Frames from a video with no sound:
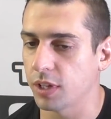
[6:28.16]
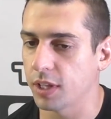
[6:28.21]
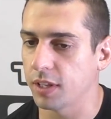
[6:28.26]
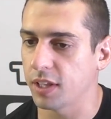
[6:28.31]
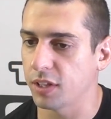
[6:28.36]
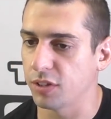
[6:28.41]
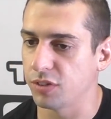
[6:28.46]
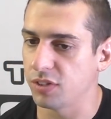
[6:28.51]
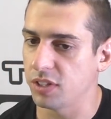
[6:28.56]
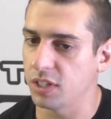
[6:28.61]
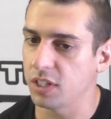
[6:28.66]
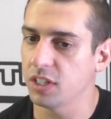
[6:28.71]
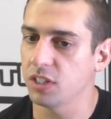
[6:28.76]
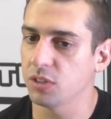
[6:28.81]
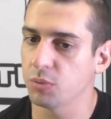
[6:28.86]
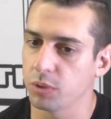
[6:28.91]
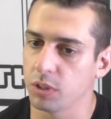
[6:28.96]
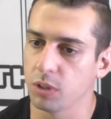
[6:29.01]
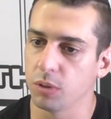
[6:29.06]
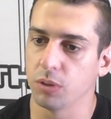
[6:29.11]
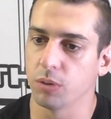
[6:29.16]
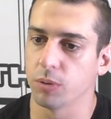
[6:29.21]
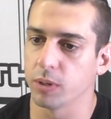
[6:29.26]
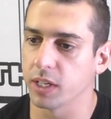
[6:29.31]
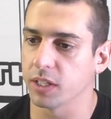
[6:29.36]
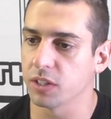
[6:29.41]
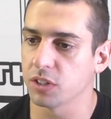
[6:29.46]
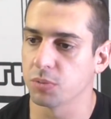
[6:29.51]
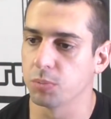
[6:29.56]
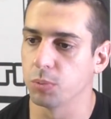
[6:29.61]
those years when you were doing
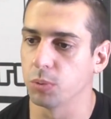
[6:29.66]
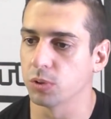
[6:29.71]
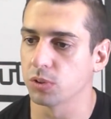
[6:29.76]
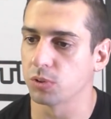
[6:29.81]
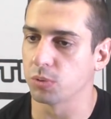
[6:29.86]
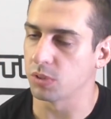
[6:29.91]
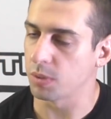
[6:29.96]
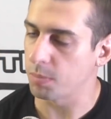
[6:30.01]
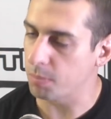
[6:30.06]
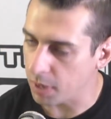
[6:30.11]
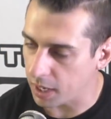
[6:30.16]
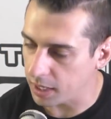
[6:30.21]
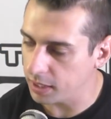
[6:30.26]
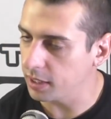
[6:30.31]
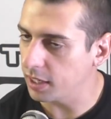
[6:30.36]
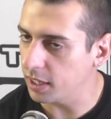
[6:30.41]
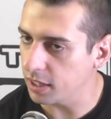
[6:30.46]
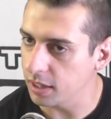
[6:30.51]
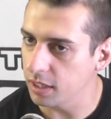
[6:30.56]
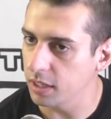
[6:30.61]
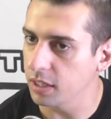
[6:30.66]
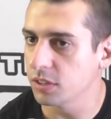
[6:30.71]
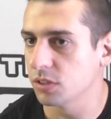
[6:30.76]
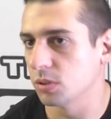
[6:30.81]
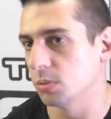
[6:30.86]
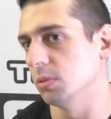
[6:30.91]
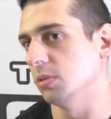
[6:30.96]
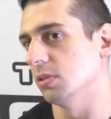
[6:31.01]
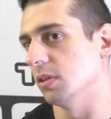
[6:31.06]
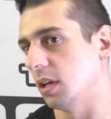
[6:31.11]
other sports, was it mainly athletics
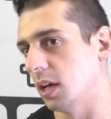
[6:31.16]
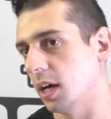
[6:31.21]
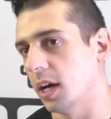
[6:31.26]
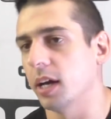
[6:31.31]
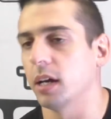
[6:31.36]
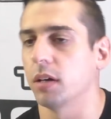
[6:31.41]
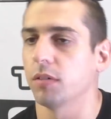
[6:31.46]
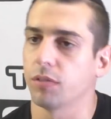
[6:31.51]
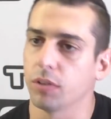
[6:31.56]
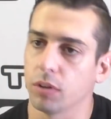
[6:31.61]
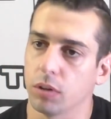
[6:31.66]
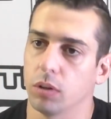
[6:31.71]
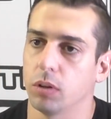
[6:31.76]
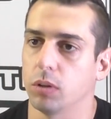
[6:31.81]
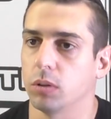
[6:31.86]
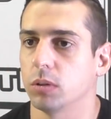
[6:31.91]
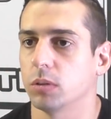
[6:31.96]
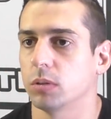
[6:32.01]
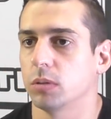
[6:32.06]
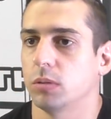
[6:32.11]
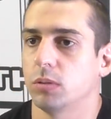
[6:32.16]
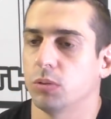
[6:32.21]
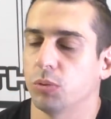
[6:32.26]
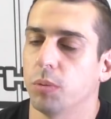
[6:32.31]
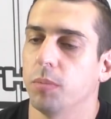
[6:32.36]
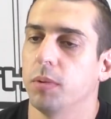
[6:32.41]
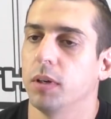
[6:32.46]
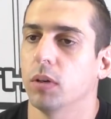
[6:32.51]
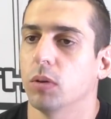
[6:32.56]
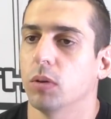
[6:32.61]
or was it like AFL or swimming?